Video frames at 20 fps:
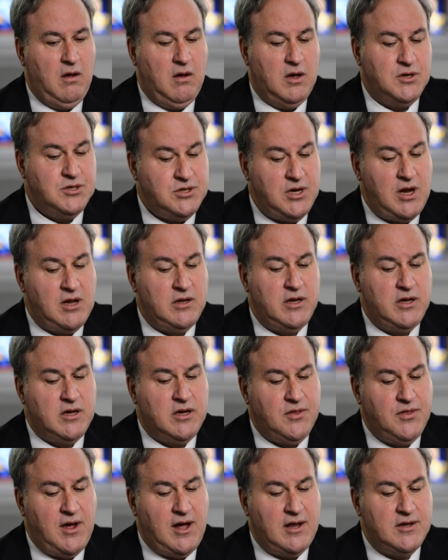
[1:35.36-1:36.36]
Assailing
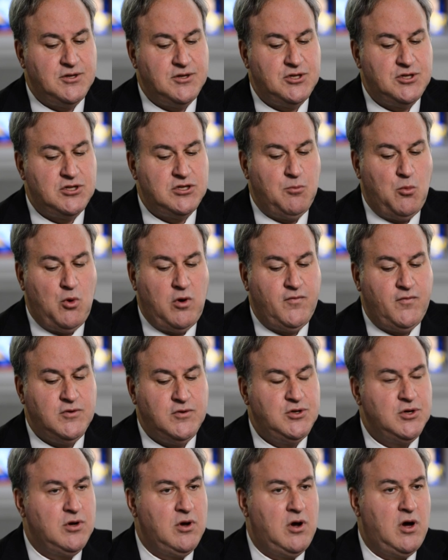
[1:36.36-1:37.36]
Catholicism often
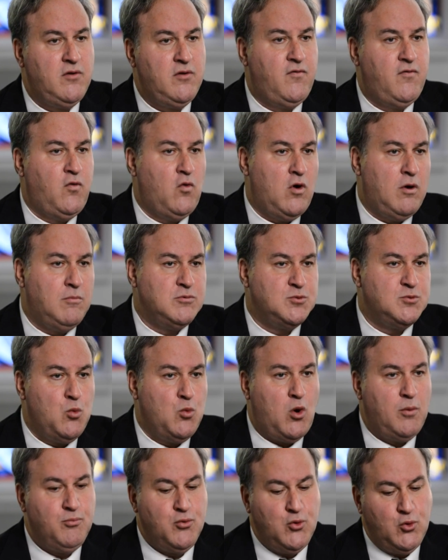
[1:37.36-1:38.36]
took on forms
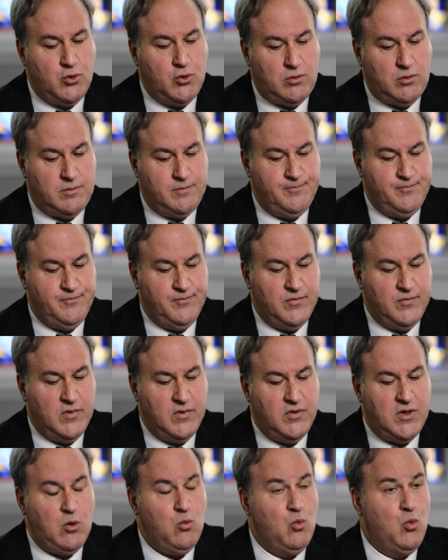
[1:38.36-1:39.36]
more brutal
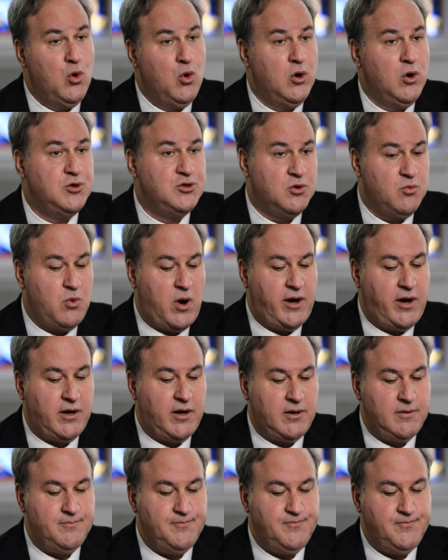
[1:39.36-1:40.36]
than words or
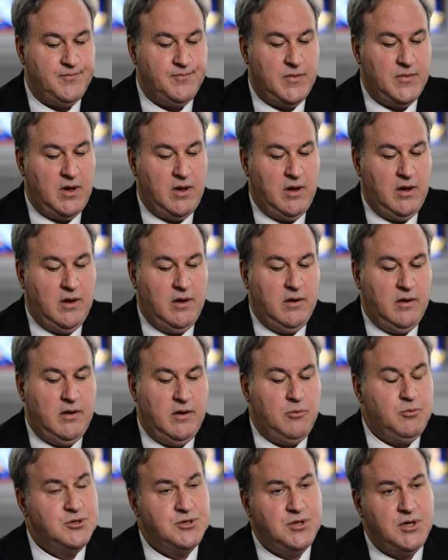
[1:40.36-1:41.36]
writing.
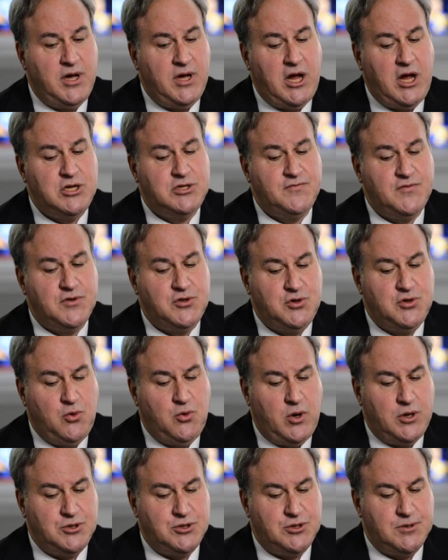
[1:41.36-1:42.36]
It was the age of the
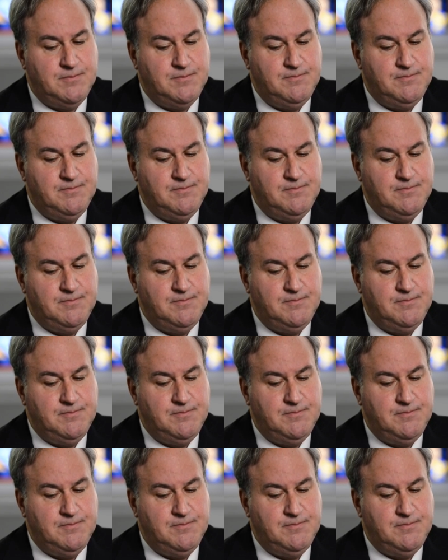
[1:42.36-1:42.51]
torch,